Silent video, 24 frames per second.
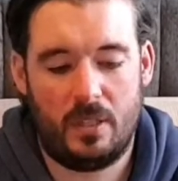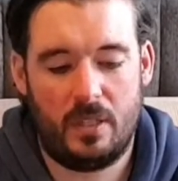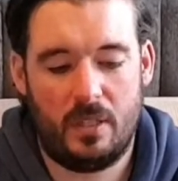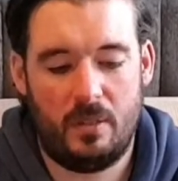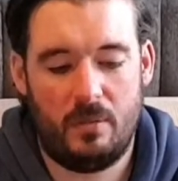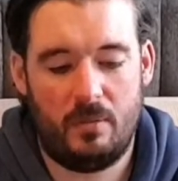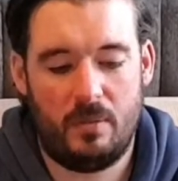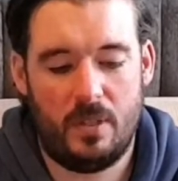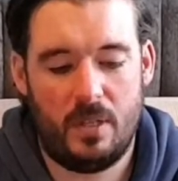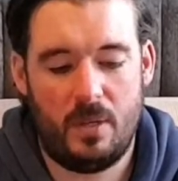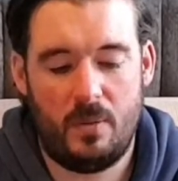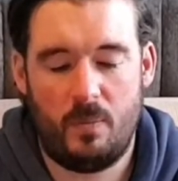
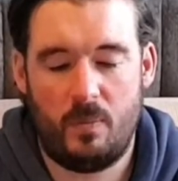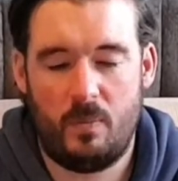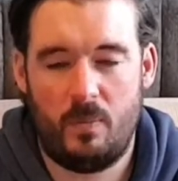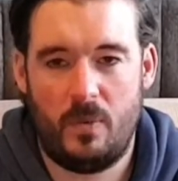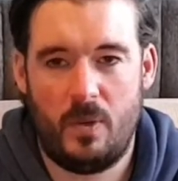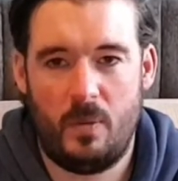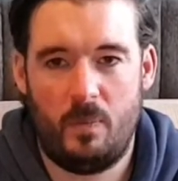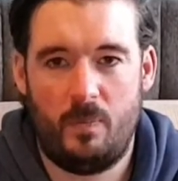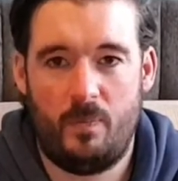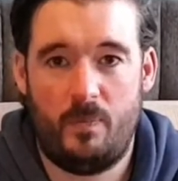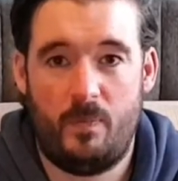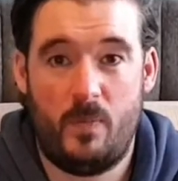
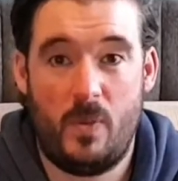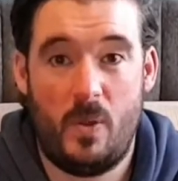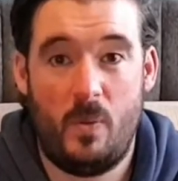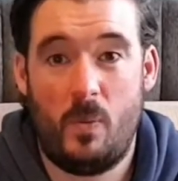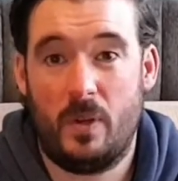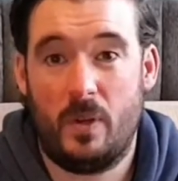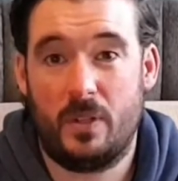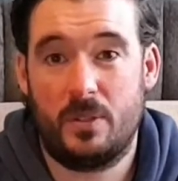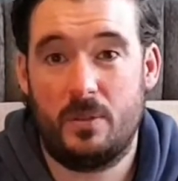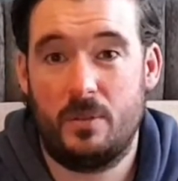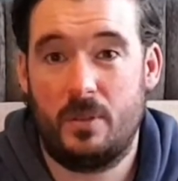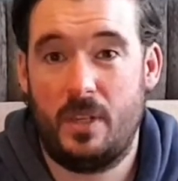it
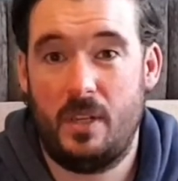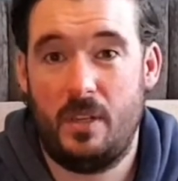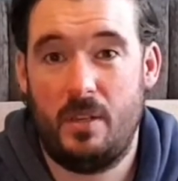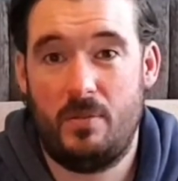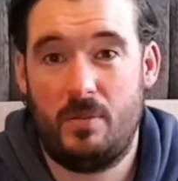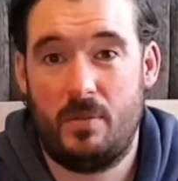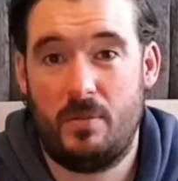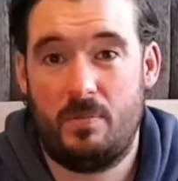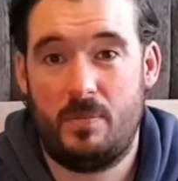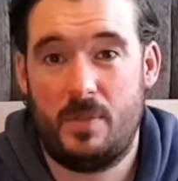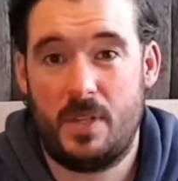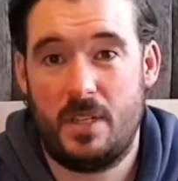works okay for
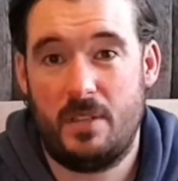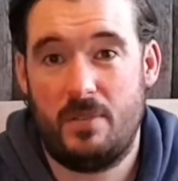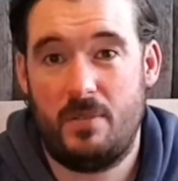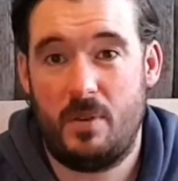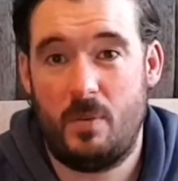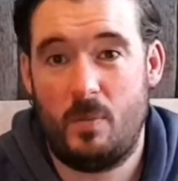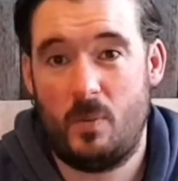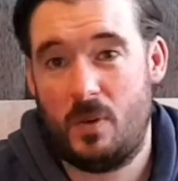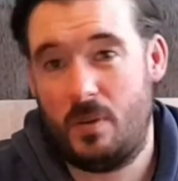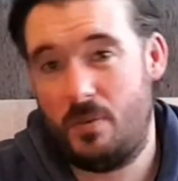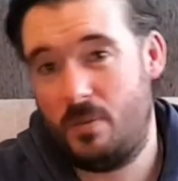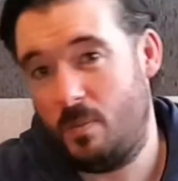transferring
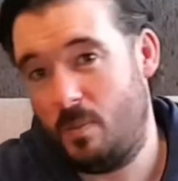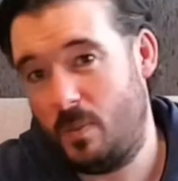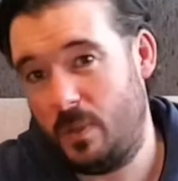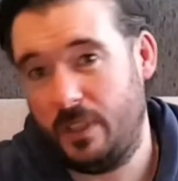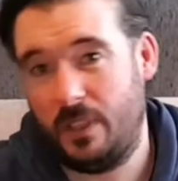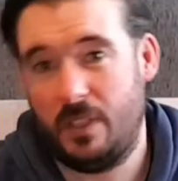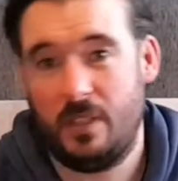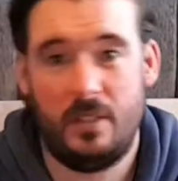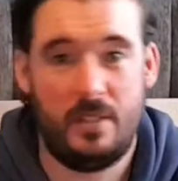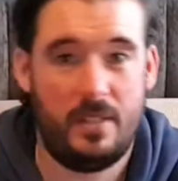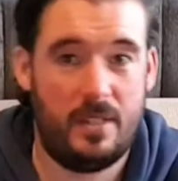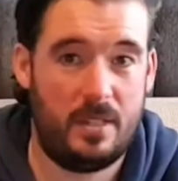water from one
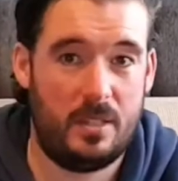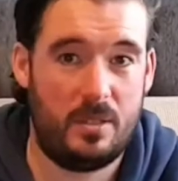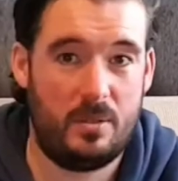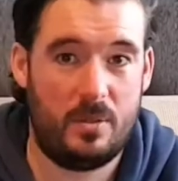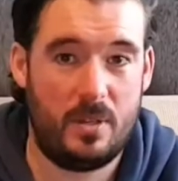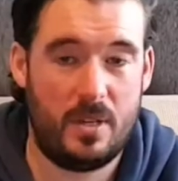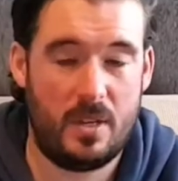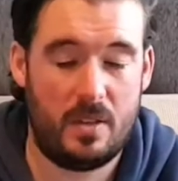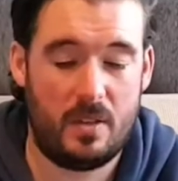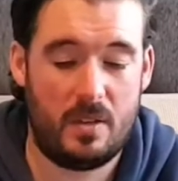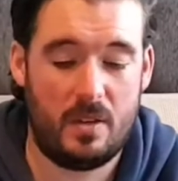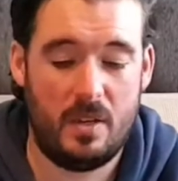container to
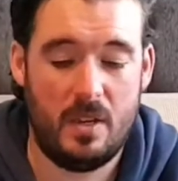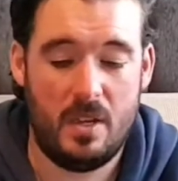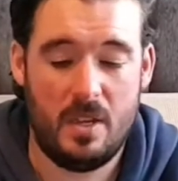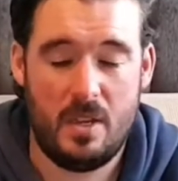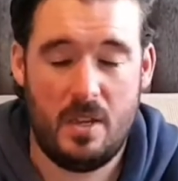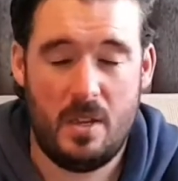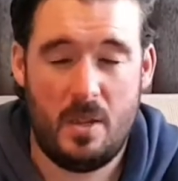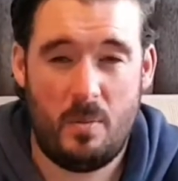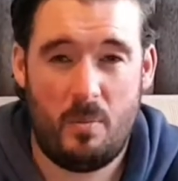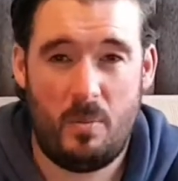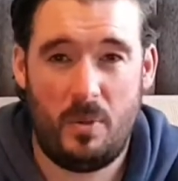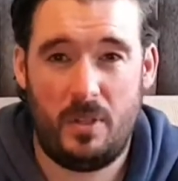another,
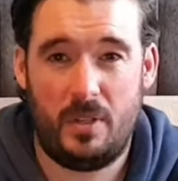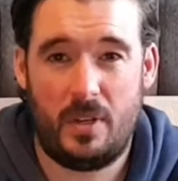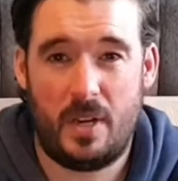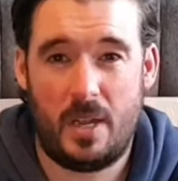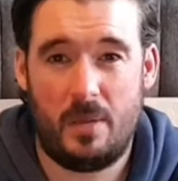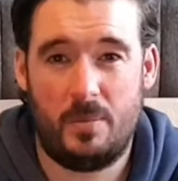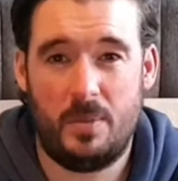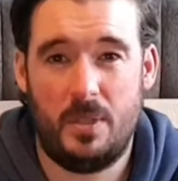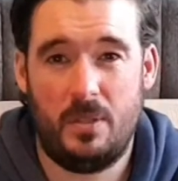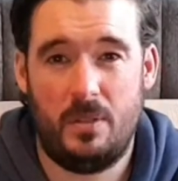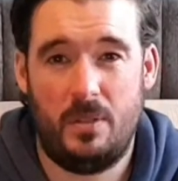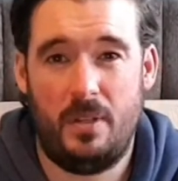but you're
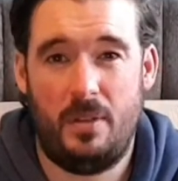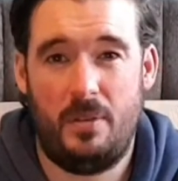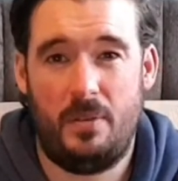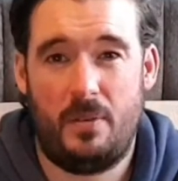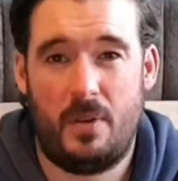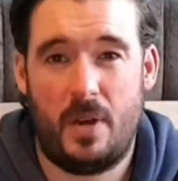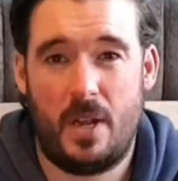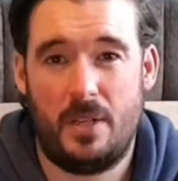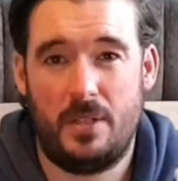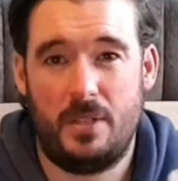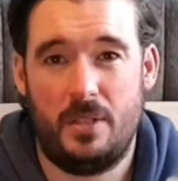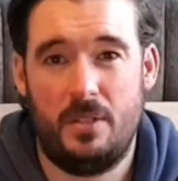absolutely
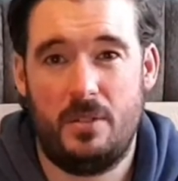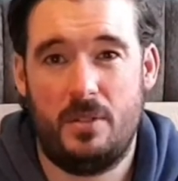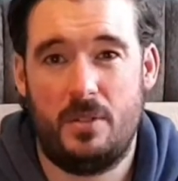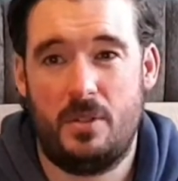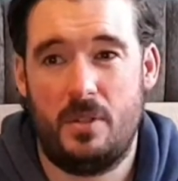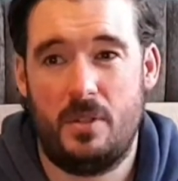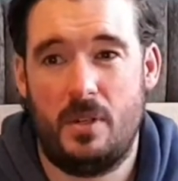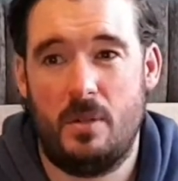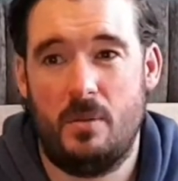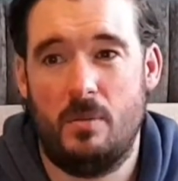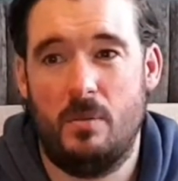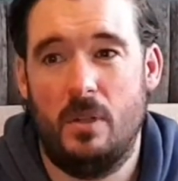thrashing your
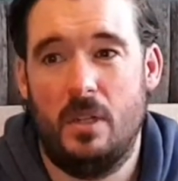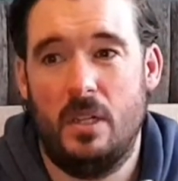drill.